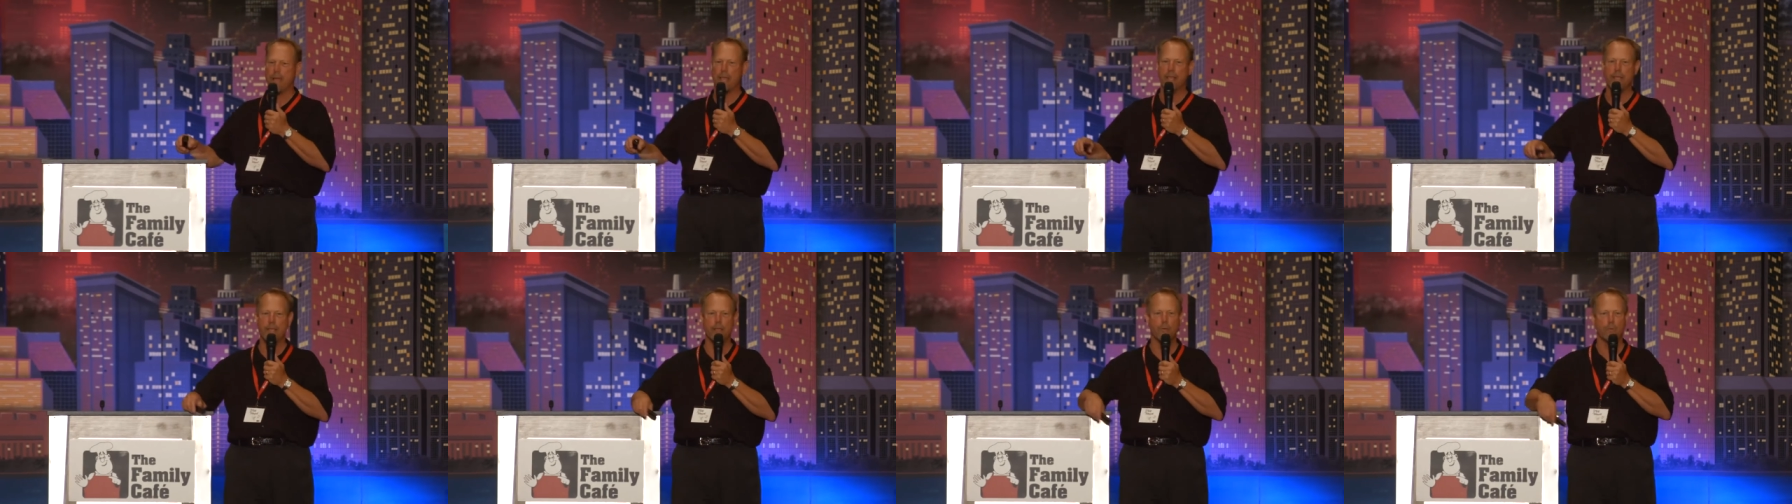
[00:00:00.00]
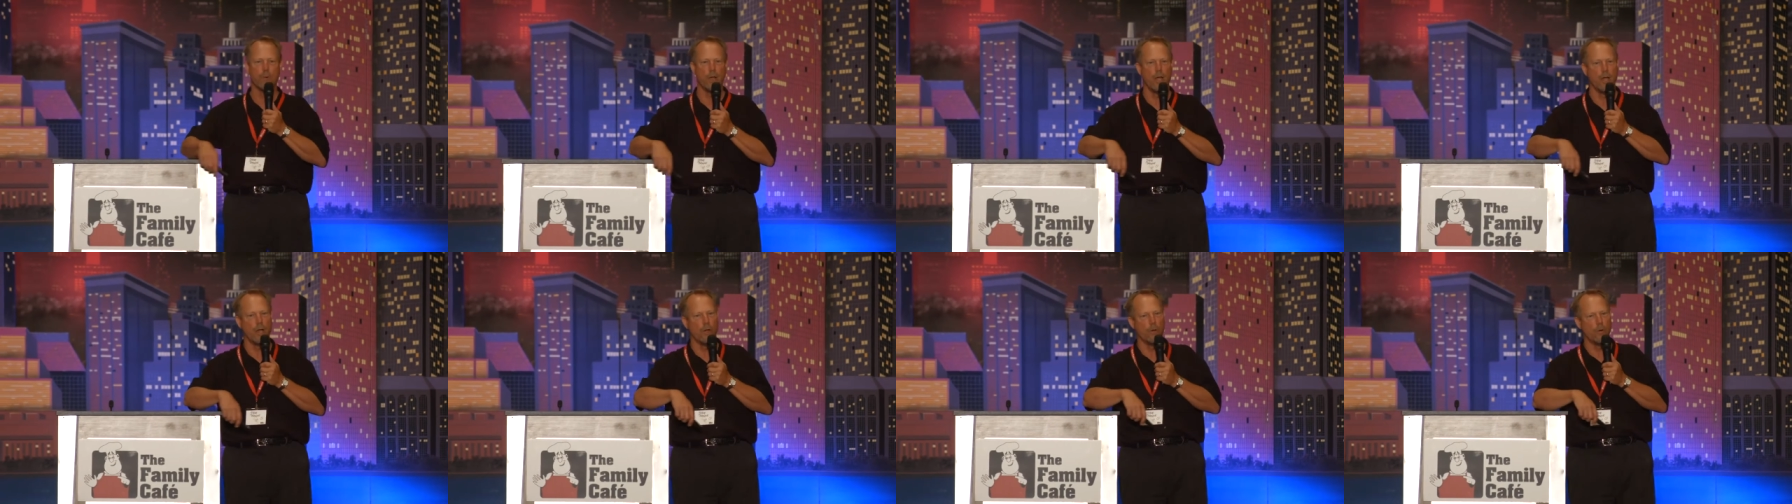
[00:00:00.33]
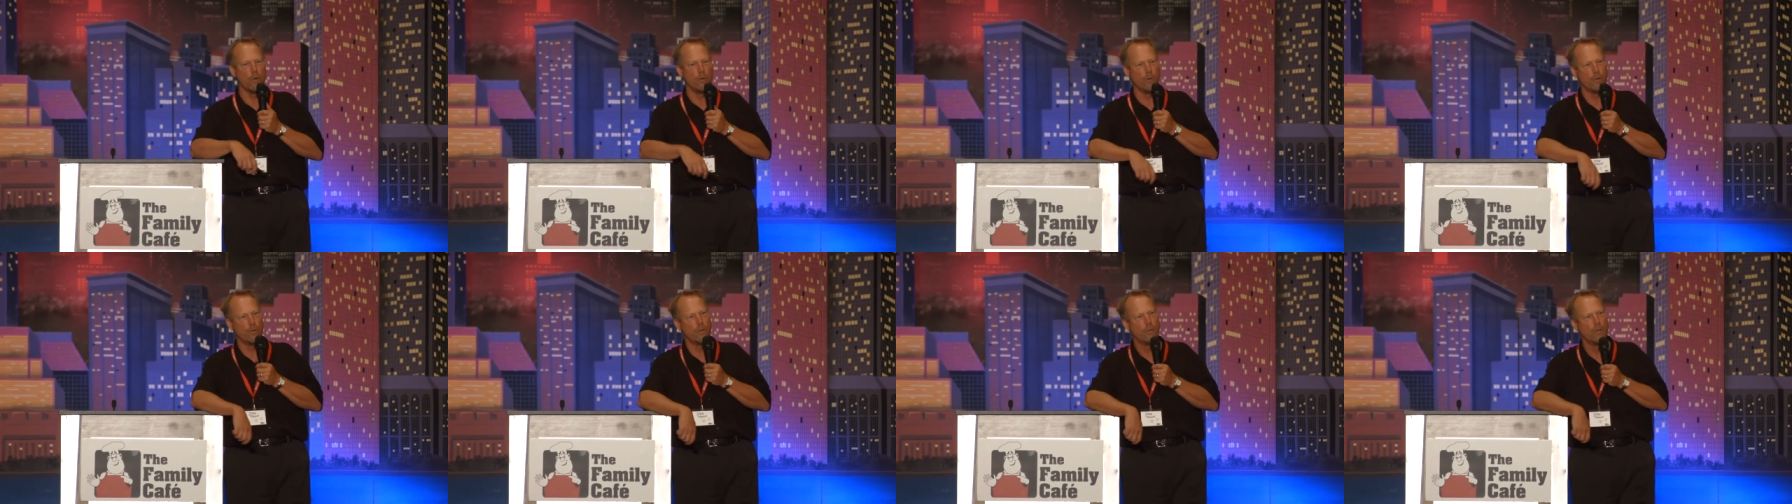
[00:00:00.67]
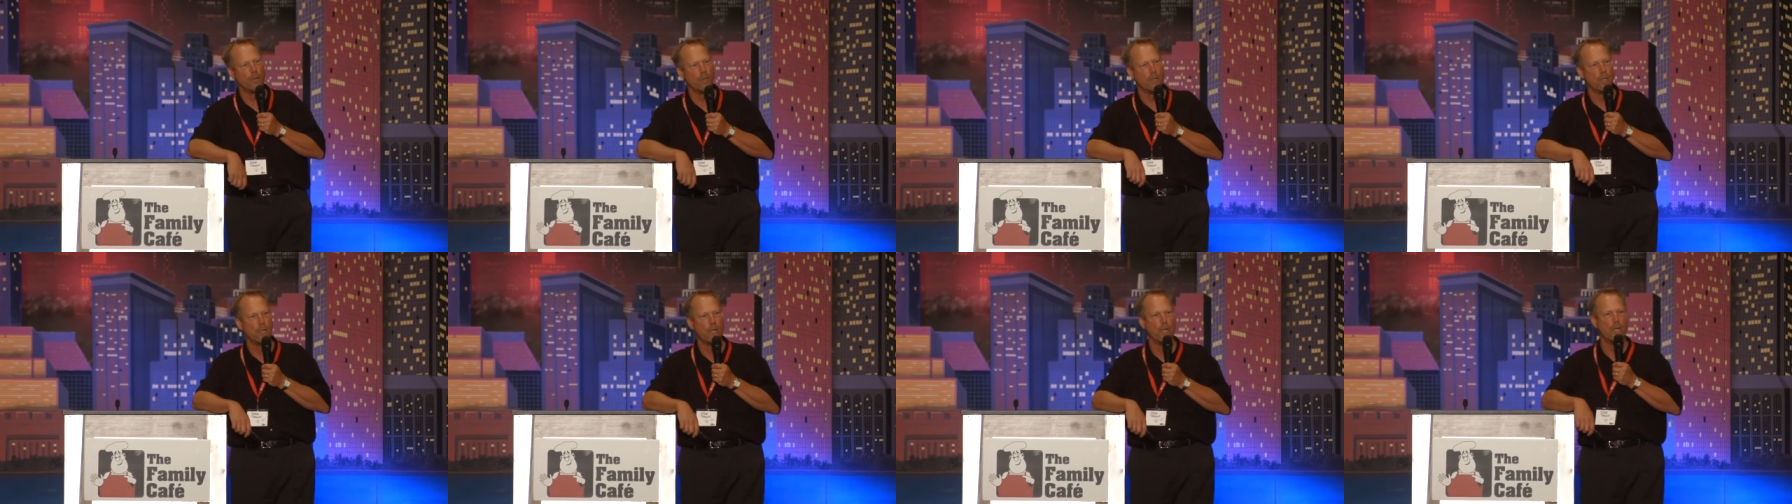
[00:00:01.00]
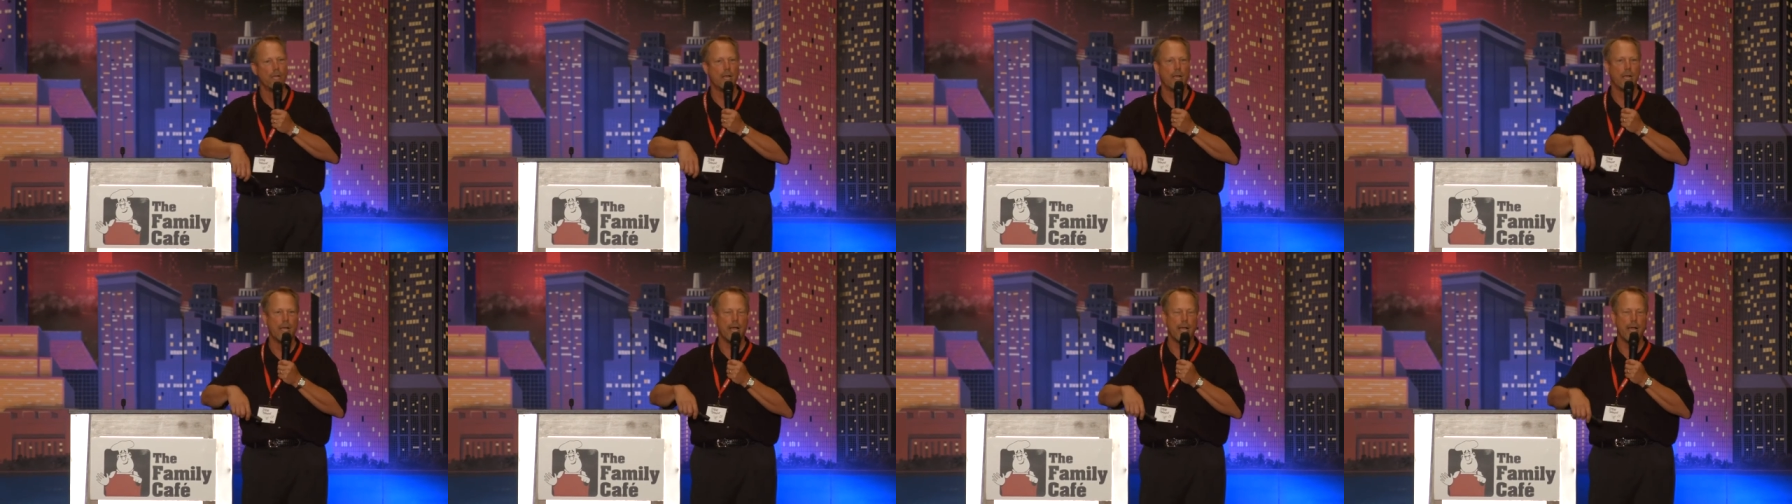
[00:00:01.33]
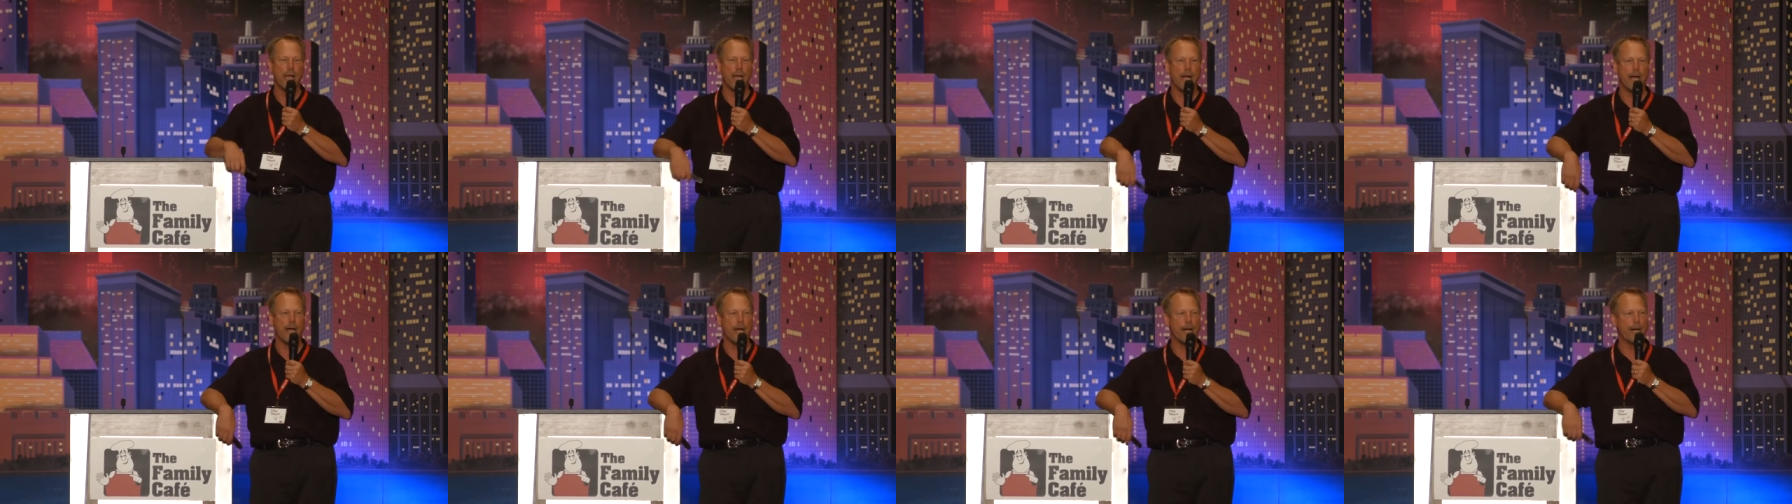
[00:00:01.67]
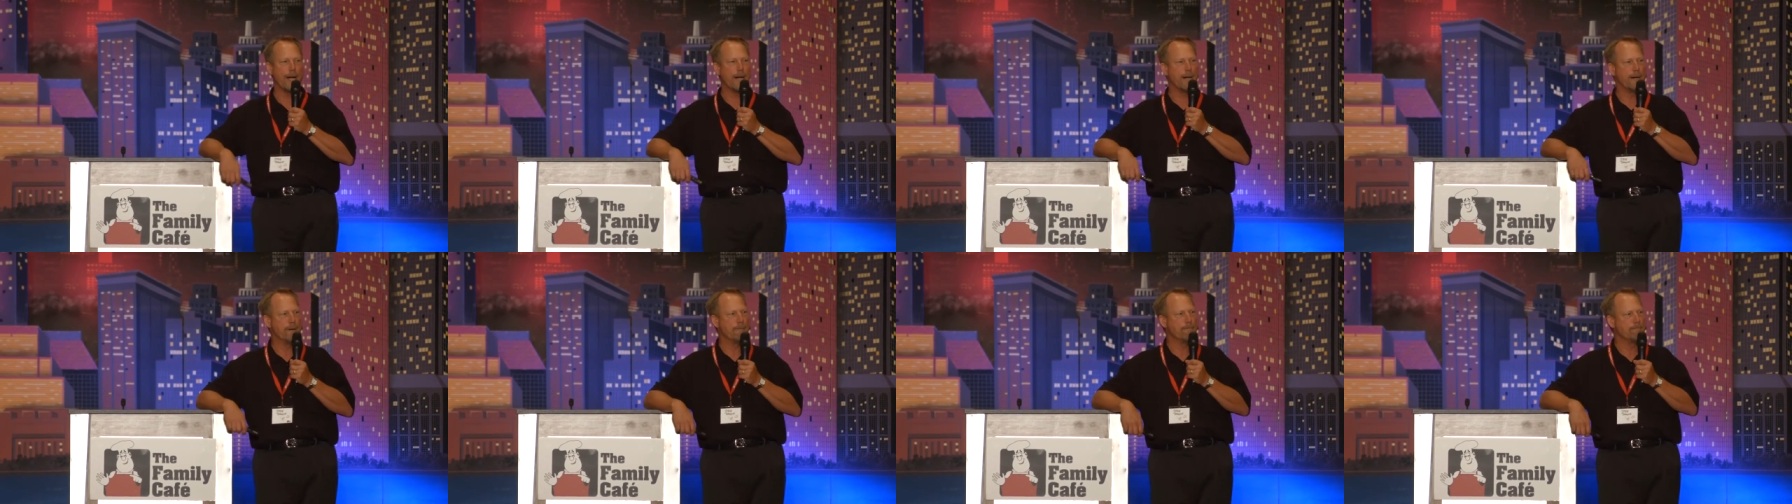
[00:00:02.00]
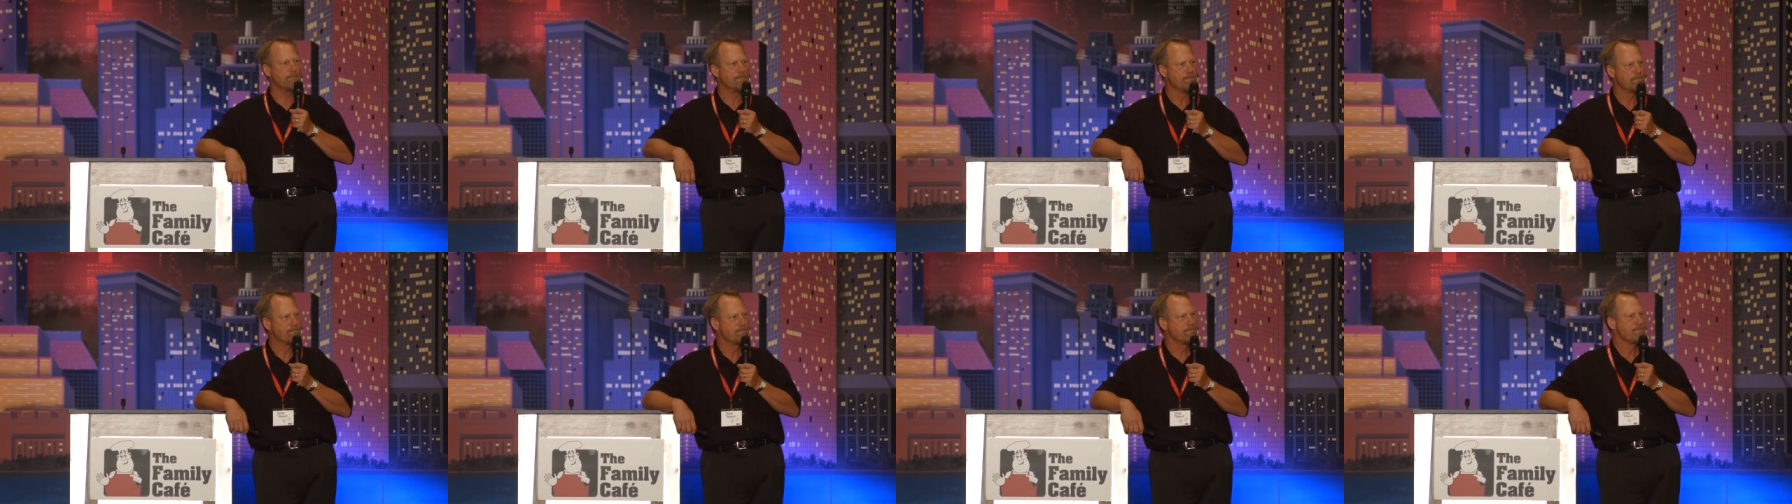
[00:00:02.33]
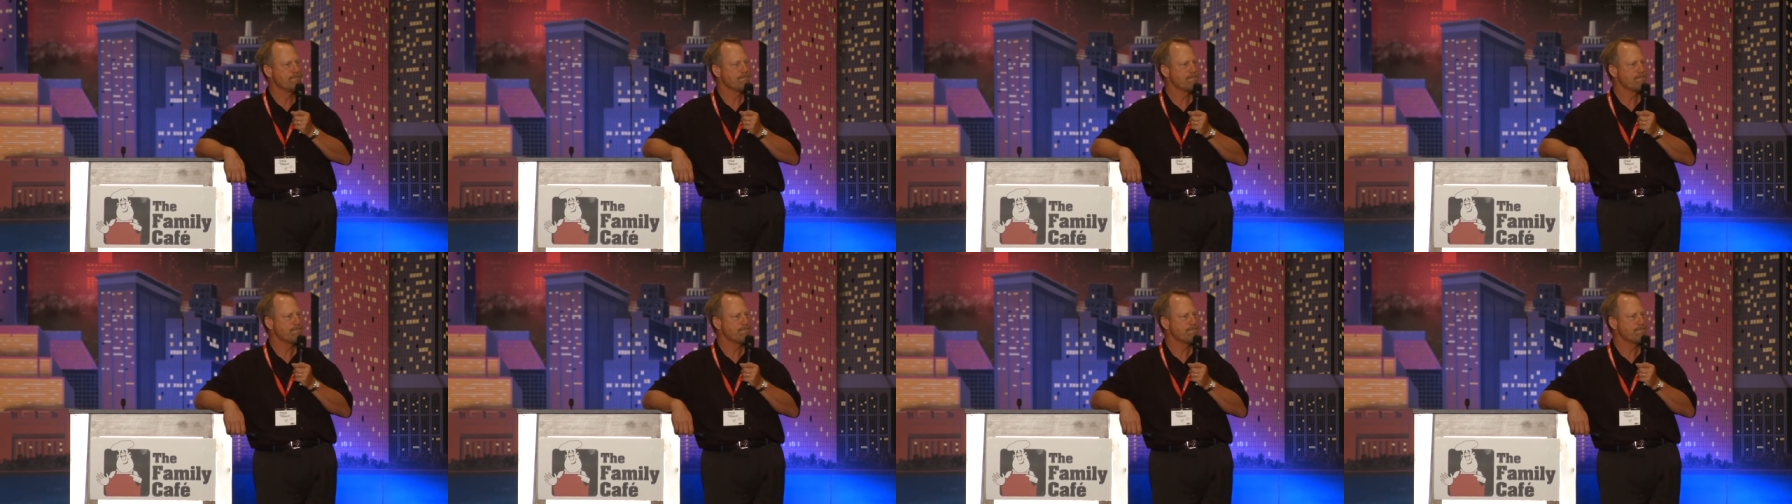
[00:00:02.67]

my hero. Um,